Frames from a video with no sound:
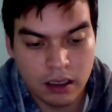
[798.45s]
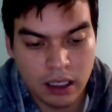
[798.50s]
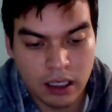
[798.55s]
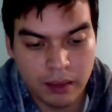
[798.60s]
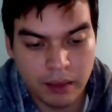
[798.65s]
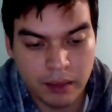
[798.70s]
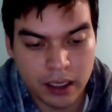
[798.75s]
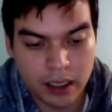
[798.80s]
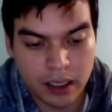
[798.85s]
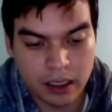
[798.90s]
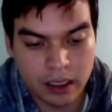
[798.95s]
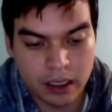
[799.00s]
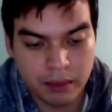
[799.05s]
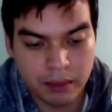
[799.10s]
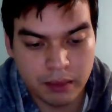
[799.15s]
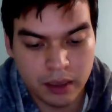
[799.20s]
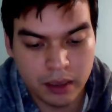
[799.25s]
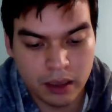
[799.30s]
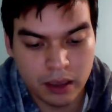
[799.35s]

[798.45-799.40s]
I messed up.